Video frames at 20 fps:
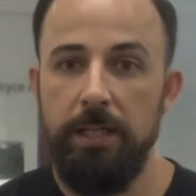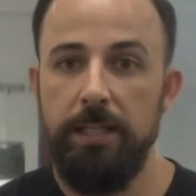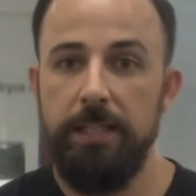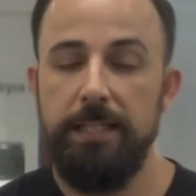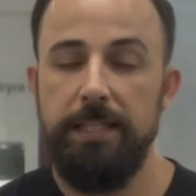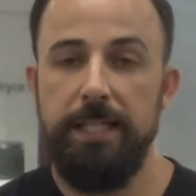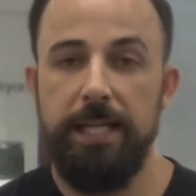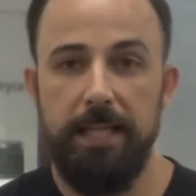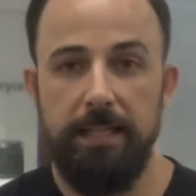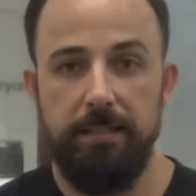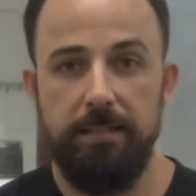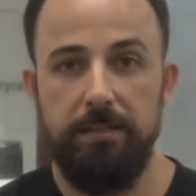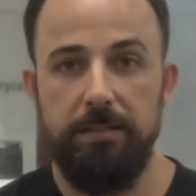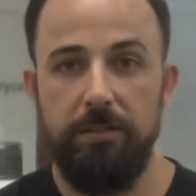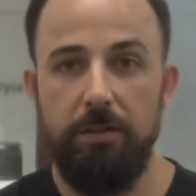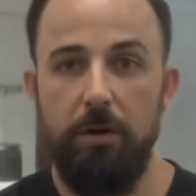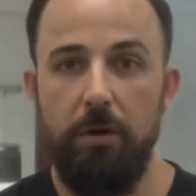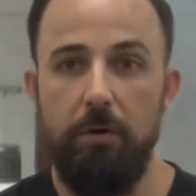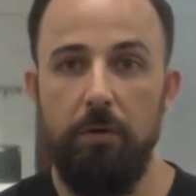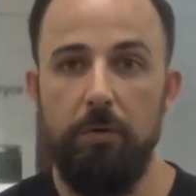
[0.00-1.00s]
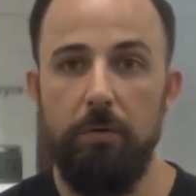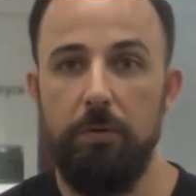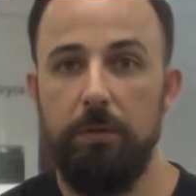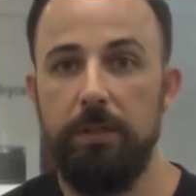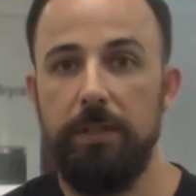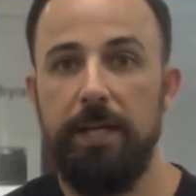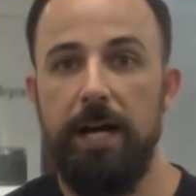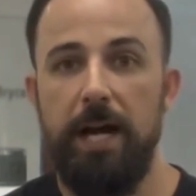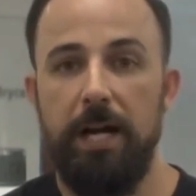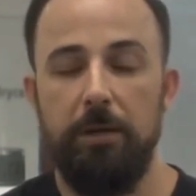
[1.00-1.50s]
Yes, so
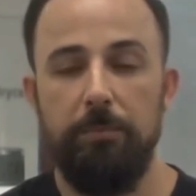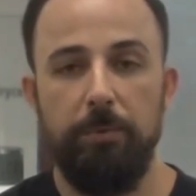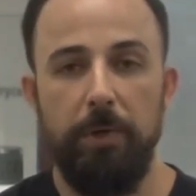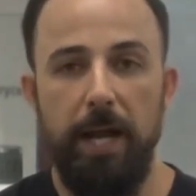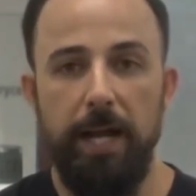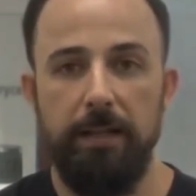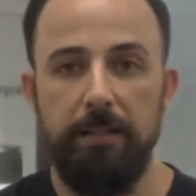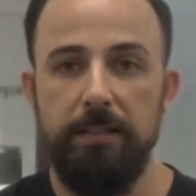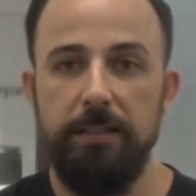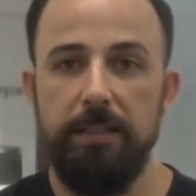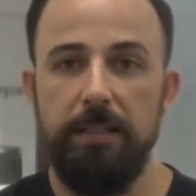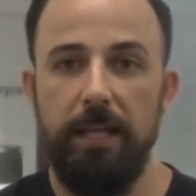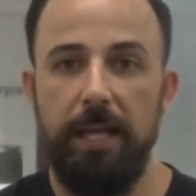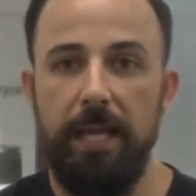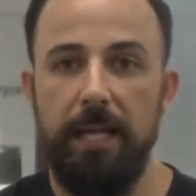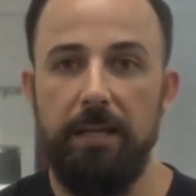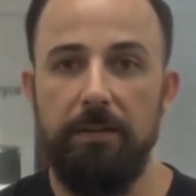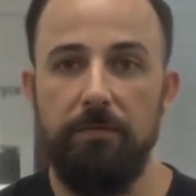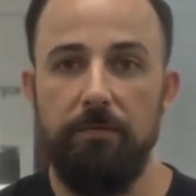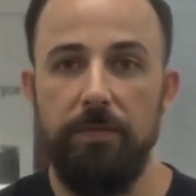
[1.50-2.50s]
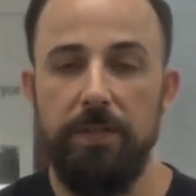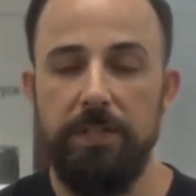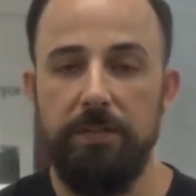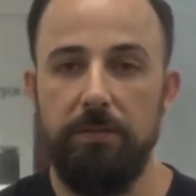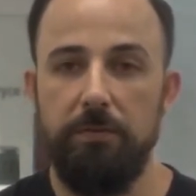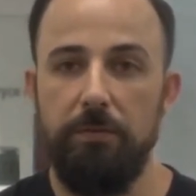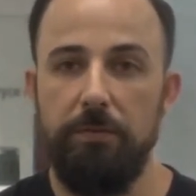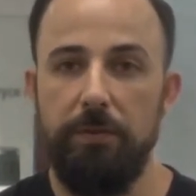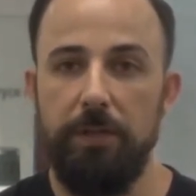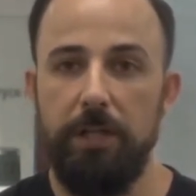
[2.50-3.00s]
chiropractic and
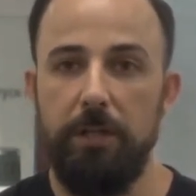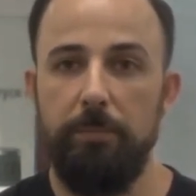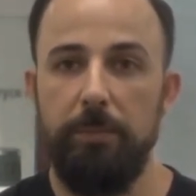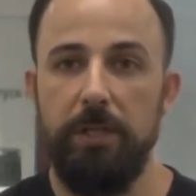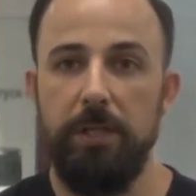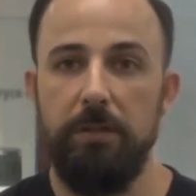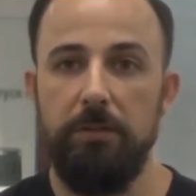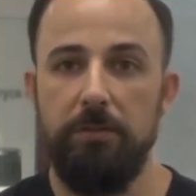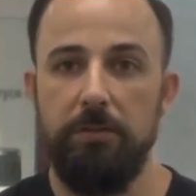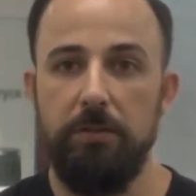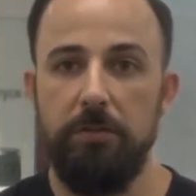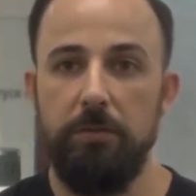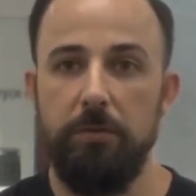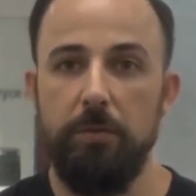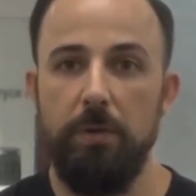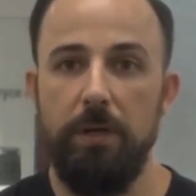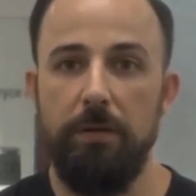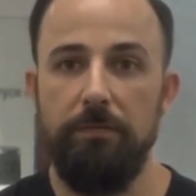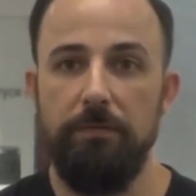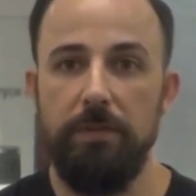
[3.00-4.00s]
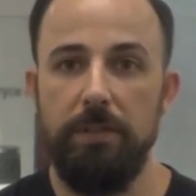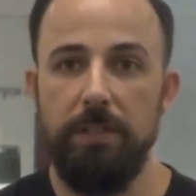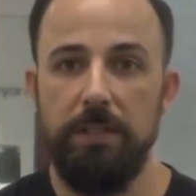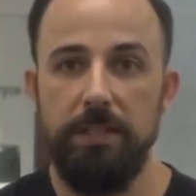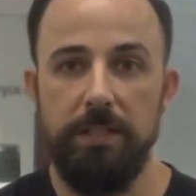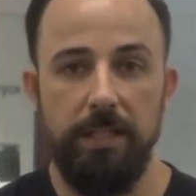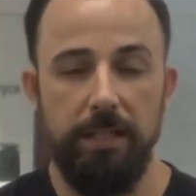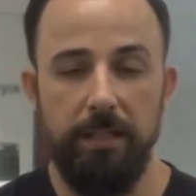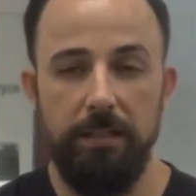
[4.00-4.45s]
physical therapy are two of the